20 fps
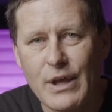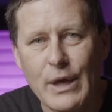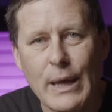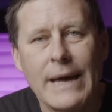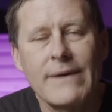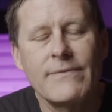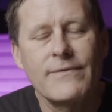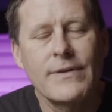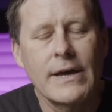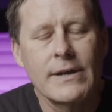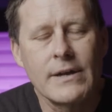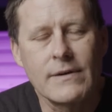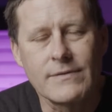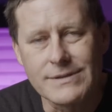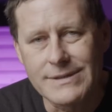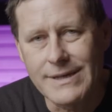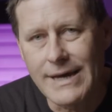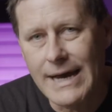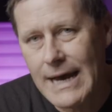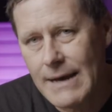I found over
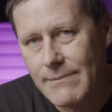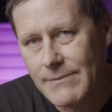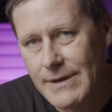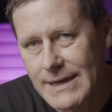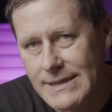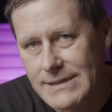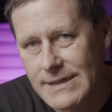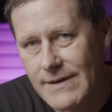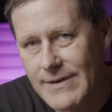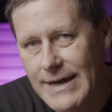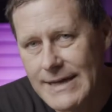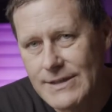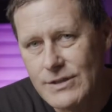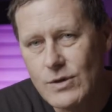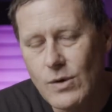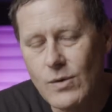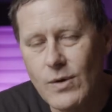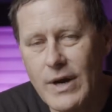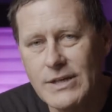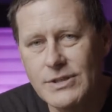time that as I've asked
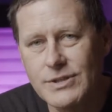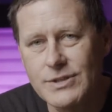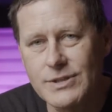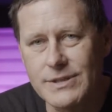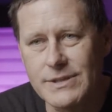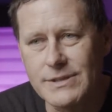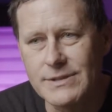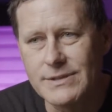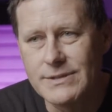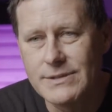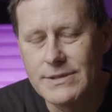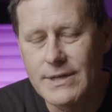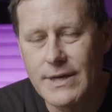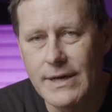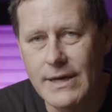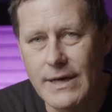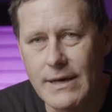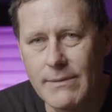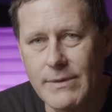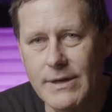questions,
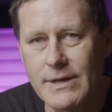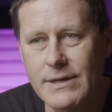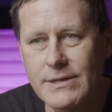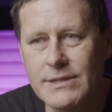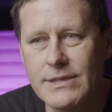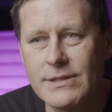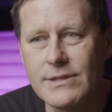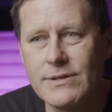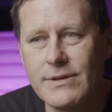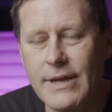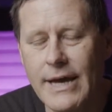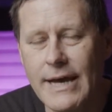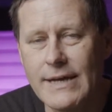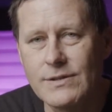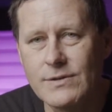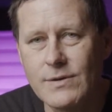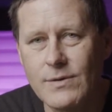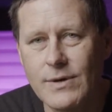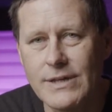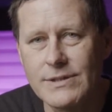I continue to
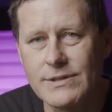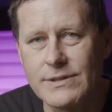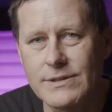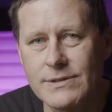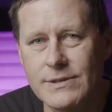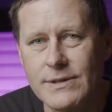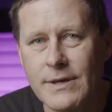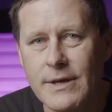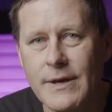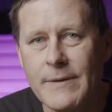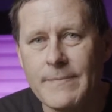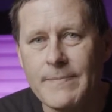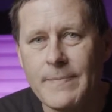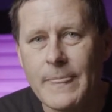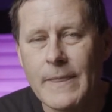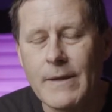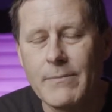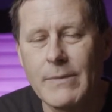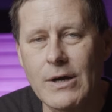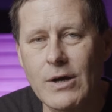ask questions,
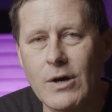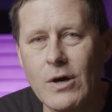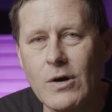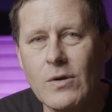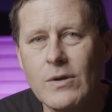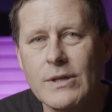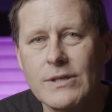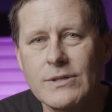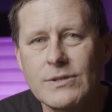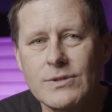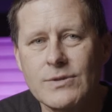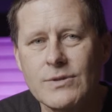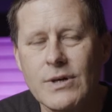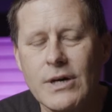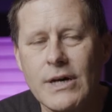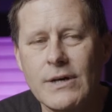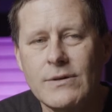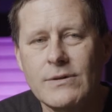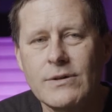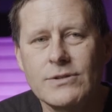my goal is to
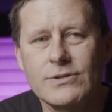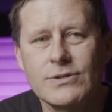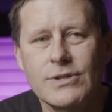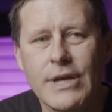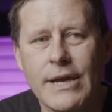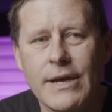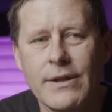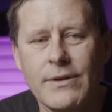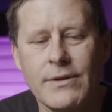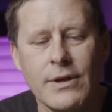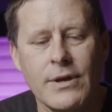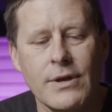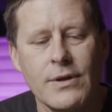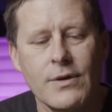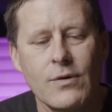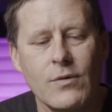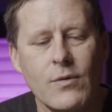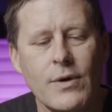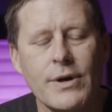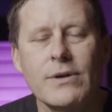understand
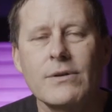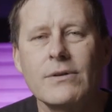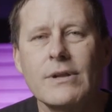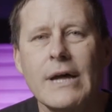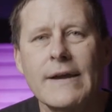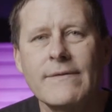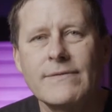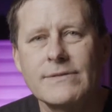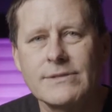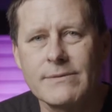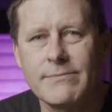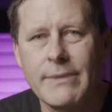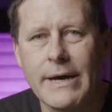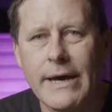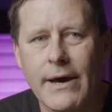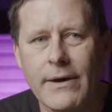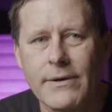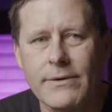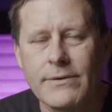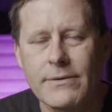what your life is
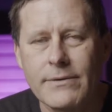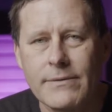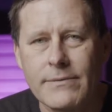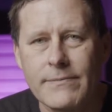about.